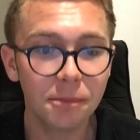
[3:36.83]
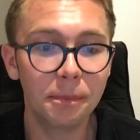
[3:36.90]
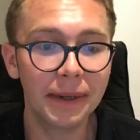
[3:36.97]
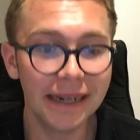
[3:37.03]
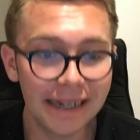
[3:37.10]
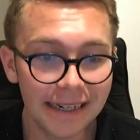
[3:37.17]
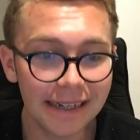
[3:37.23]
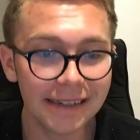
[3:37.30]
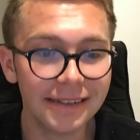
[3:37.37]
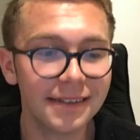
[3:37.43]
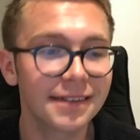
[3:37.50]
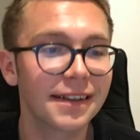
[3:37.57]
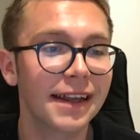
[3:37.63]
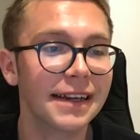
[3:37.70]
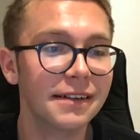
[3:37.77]

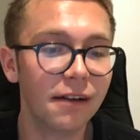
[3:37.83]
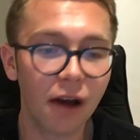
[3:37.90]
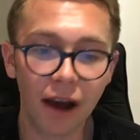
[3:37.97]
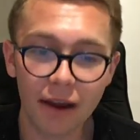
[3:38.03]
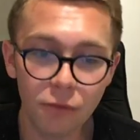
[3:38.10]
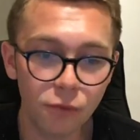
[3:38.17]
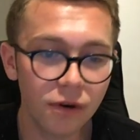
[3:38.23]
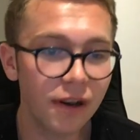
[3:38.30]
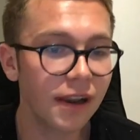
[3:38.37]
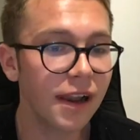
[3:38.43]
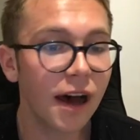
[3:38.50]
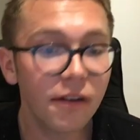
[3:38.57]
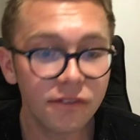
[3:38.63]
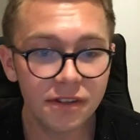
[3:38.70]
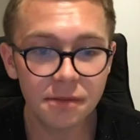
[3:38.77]
Please, I would
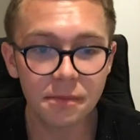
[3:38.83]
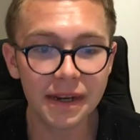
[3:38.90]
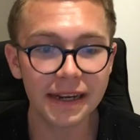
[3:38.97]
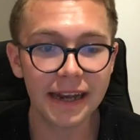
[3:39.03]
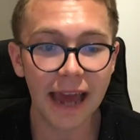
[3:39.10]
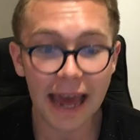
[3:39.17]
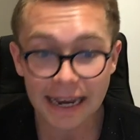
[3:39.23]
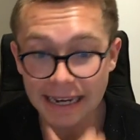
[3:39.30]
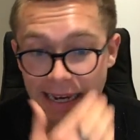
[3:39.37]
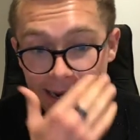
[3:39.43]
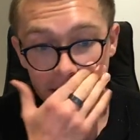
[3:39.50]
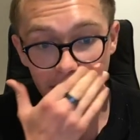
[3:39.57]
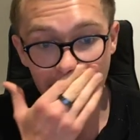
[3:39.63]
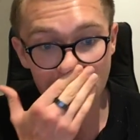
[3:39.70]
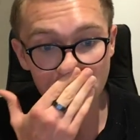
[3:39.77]
love to meet any
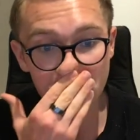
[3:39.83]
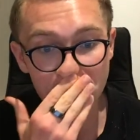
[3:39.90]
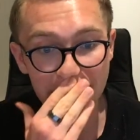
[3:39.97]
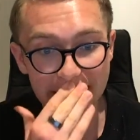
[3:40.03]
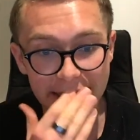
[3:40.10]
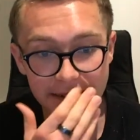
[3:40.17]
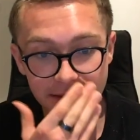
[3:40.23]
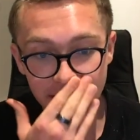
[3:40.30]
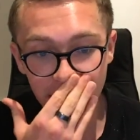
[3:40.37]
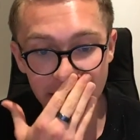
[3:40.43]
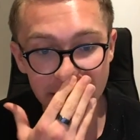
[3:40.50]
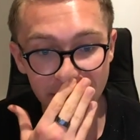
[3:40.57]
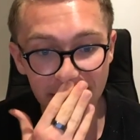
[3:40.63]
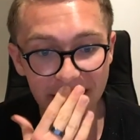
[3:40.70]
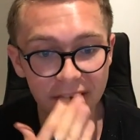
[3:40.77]
incredible
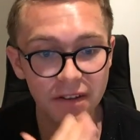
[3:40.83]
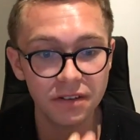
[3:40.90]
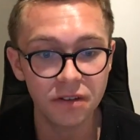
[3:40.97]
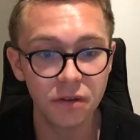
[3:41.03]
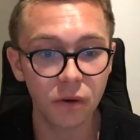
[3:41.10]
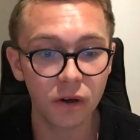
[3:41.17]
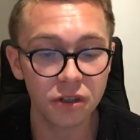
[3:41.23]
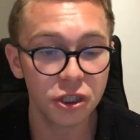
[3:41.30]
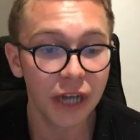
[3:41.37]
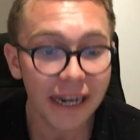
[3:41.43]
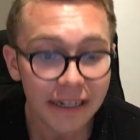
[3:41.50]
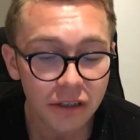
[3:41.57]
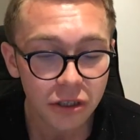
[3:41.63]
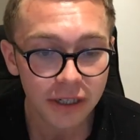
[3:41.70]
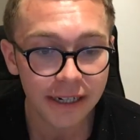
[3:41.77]
Pakistani founders who are
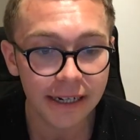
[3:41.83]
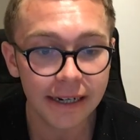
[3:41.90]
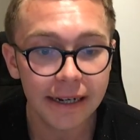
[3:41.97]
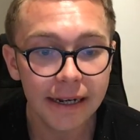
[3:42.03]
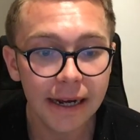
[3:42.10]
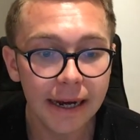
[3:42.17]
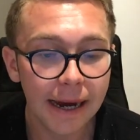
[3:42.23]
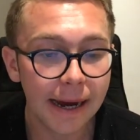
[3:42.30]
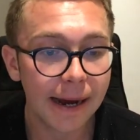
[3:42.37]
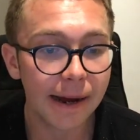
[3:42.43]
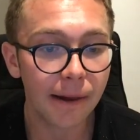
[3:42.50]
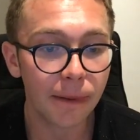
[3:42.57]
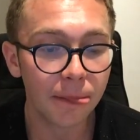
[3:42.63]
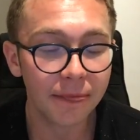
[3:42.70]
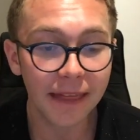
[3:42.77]
changing
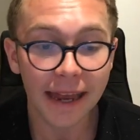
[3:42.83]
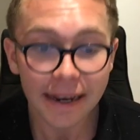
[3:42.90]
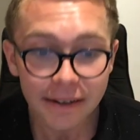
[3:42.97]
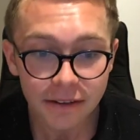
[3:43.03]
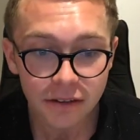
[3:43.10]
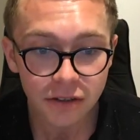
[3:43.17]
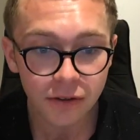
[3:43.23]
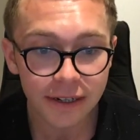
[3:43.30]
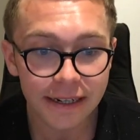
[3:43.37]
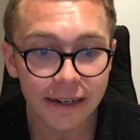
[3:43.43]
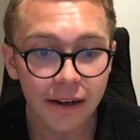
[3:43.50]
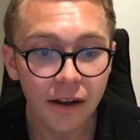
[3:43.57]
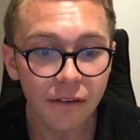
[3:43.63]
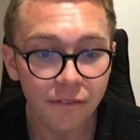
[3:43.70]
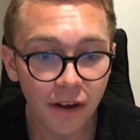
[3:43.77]
their industry,
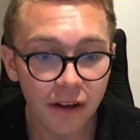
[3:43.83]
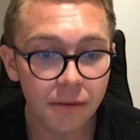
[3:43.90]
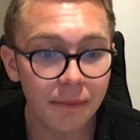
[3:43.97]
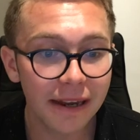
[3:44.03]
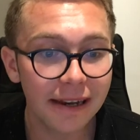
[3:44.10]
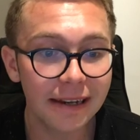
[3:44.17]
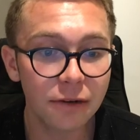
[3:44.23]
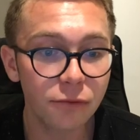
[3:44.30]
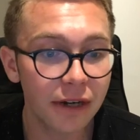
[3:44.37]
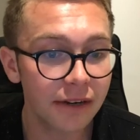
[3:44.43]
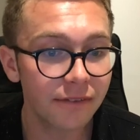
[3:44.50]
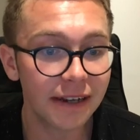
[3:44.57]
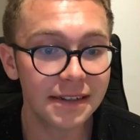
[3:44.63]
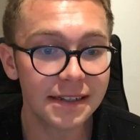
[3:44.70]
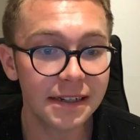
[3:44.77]
fundamentally
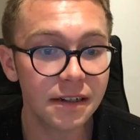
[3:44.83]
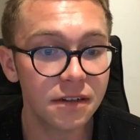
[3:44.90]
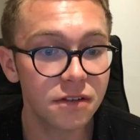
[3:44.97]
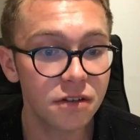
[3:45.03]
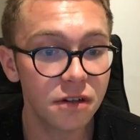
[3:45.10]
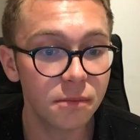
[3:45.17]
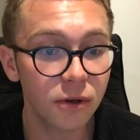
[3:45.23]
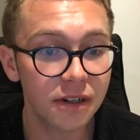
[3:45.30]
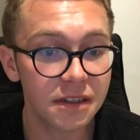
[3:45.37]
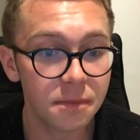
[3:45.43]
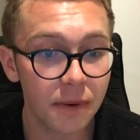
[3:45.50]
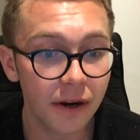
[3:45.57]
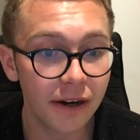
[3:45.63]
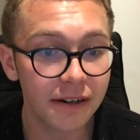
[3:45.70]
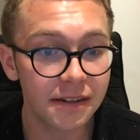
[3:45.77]
reinventing consumer
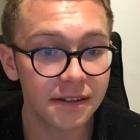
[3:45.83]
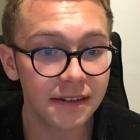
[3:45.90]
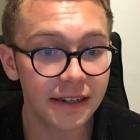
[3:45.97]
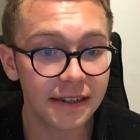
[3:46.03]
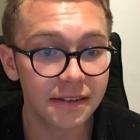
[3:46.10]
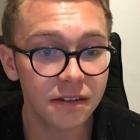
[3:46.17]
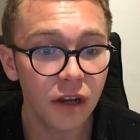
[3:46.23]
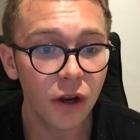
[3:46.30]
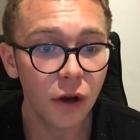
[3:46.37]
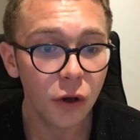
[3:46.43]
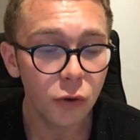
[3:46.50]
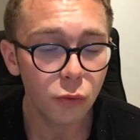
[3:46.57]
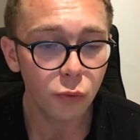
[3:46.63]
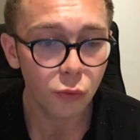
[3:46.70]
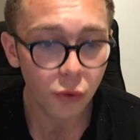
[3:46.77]
experiences,
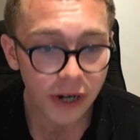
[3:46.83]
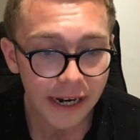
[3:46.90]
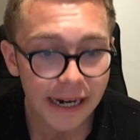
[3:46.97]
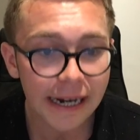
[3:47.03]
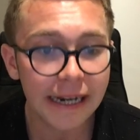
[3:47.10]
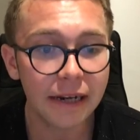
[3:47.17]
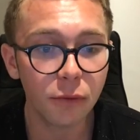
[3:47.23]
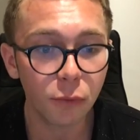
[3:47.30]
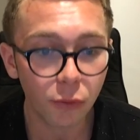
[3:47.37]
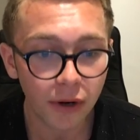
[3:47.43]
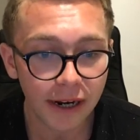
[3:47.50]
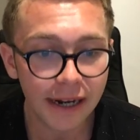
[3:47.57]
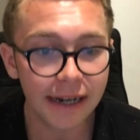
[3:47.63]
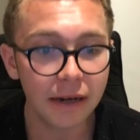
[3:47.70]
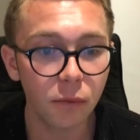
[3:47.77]
who really,
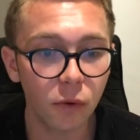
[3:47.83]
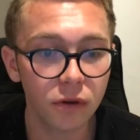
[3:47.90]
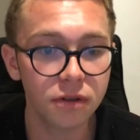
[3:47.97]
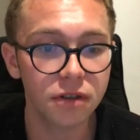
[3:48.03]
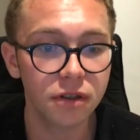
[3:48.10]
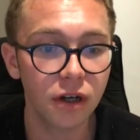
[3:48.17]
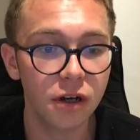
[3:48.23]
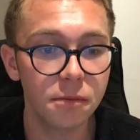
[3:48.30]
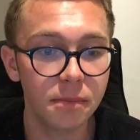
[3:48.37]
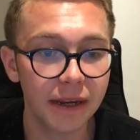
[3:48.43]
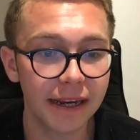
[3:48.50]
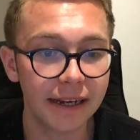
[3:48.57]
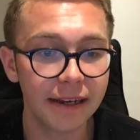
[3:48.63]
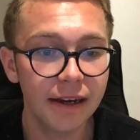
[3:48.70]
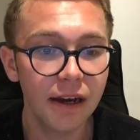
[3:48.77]
really want to go
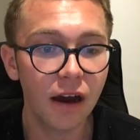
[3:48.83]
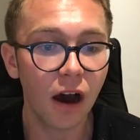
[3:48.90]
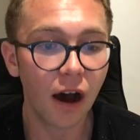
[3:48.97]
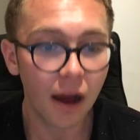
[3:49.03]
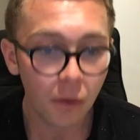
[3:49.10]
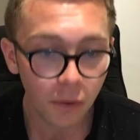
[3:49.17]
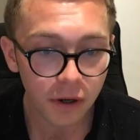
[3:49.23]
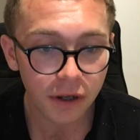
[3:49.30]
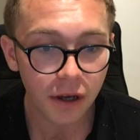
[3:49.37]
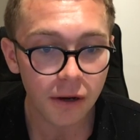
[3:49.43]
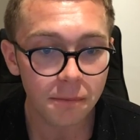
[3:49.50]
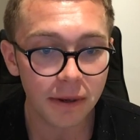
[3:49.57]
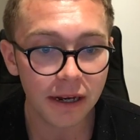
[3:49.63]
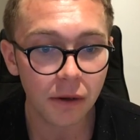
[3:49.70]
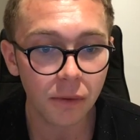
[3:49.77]
big. I want to go
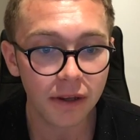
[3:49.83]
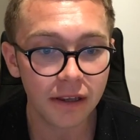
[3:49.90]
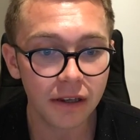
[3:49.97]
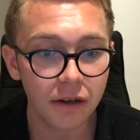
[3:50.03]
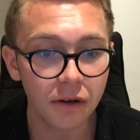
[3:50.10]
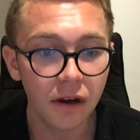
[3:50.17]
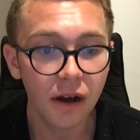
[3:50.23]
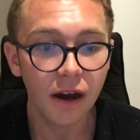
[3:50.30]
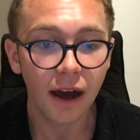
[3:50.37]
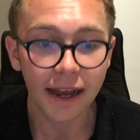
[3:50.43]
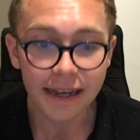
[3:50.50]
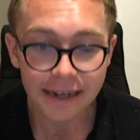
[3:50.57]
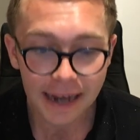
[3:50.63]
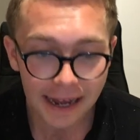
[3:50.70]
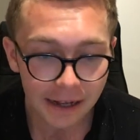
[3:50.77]
big with you. I
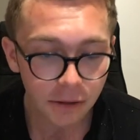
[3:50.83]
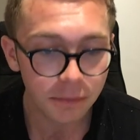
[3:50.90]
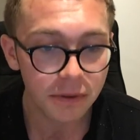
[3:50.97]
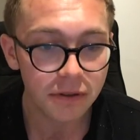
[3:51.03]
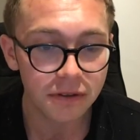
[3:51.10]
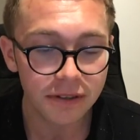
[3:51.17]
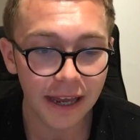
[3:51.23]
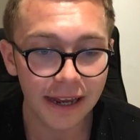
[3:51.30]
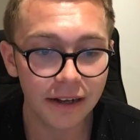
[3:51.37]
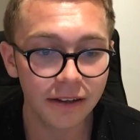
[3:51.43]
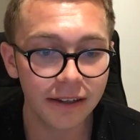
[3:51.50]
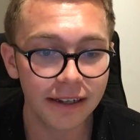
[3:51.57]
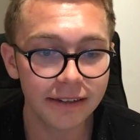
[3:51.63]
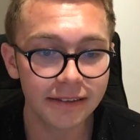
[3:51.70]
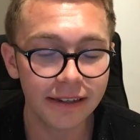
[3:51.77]
can help you scale
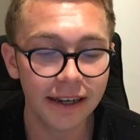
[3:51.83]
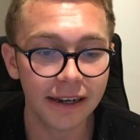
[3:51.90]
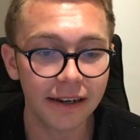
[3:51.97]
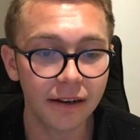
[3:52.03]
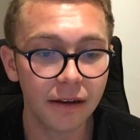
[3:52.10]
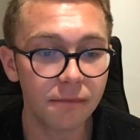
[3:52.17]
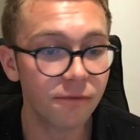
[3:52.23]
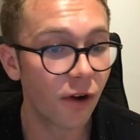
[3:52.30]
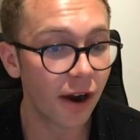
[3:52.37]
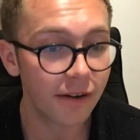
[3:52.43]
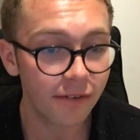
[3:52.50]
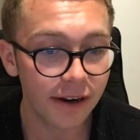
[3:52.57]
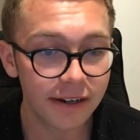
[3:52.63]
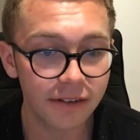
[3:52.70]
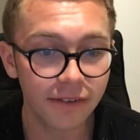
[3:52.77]
this in very,
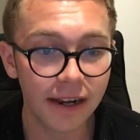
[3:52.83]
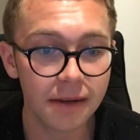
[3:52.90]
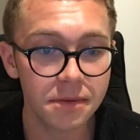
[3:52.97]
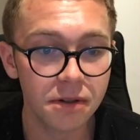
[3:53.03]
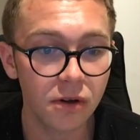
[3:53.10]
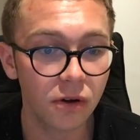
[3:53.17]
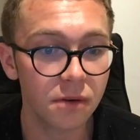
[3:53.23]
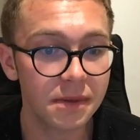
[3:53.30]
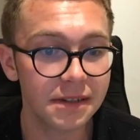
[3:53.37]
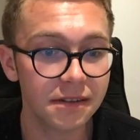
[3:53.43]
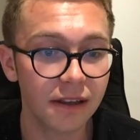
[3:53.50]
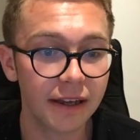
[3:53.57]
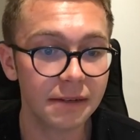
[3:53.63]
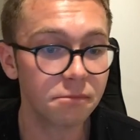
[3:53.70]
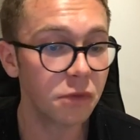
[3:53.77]
very developed economies
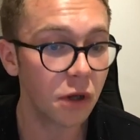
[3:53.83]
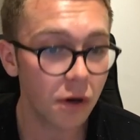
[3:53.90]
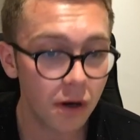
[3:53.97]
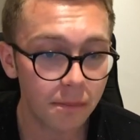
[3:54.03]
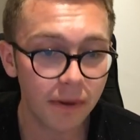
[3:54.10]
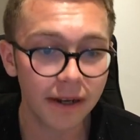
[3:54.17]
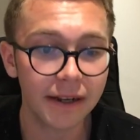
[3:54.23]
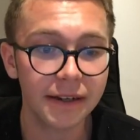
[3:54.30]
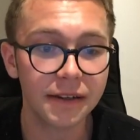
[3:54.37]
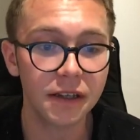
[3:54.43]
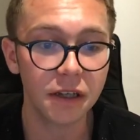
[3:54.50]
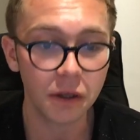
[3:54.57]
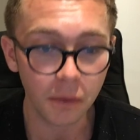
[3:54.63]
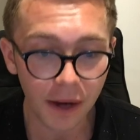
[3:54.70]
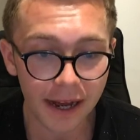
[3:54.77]
like Europe and the
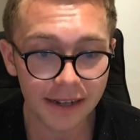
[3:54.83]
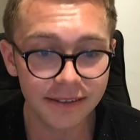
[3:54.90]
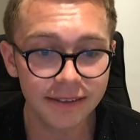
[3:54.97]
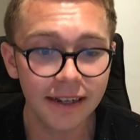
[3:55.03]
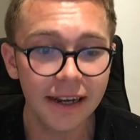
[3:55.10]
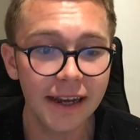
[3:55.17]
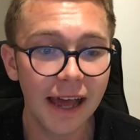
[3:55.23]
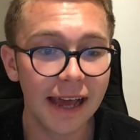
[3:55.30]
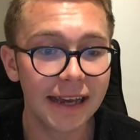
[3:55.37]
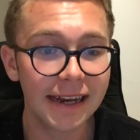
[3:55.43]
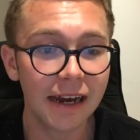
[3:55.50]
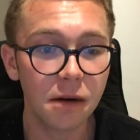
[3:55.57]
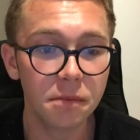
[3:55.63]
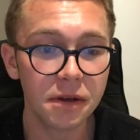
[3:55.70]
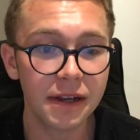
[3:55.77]
US. I can
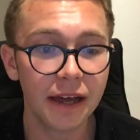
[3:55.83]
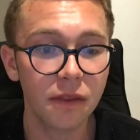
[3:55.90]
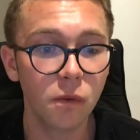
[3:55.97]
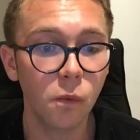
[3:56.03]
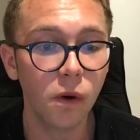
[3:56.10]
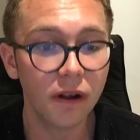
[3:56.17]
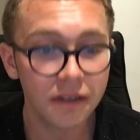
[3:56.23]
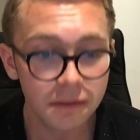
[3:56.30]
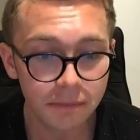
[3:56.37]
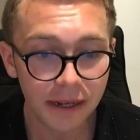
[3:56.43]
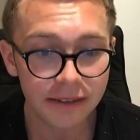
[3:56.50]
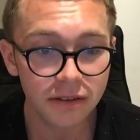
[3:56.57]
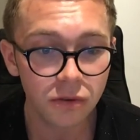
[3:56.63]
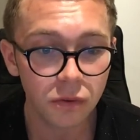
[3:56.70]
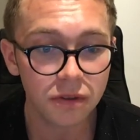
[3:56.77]
help you get the world's
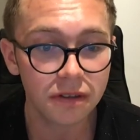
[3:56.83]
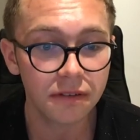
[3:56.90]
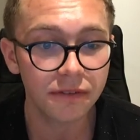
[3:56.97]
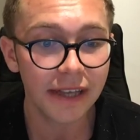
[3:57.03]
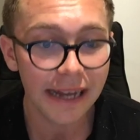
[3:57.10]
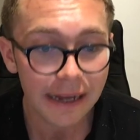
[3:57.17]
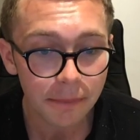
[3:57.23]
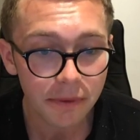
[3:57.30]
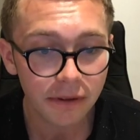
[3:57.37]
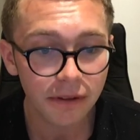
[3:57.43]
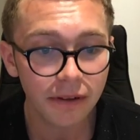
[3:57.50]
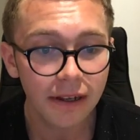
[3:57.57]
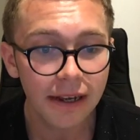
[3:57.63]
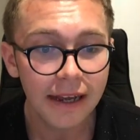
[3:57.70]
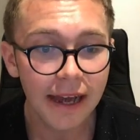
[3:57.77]
best sources of
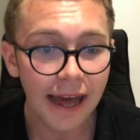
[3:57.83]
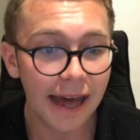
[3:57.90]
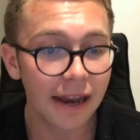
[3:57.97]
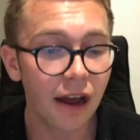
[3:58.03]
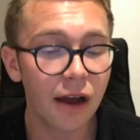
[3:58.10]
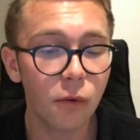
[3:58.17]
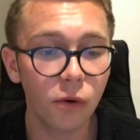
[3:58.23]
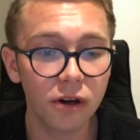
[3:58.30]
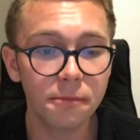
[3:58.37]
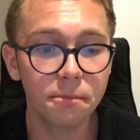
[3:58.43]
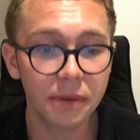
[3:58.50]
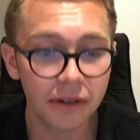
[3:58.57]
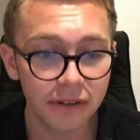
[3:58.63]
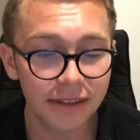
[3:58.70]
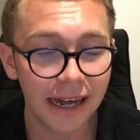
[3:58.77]
capital, and I want to
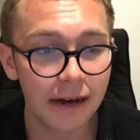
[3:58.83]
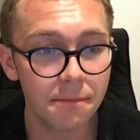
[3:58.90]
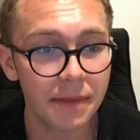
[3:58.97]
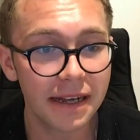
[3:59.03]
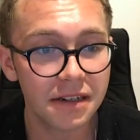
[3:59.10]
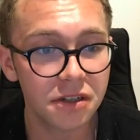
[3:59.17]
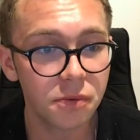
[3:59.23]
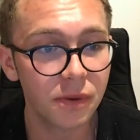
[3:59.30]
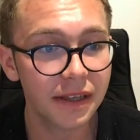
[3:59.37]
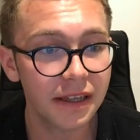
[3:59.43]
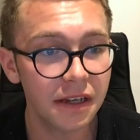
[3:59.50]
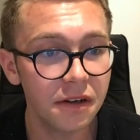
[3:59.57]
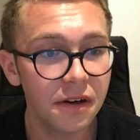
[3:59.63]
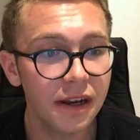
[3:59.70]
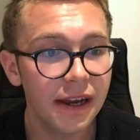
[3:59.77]
build that bench with you.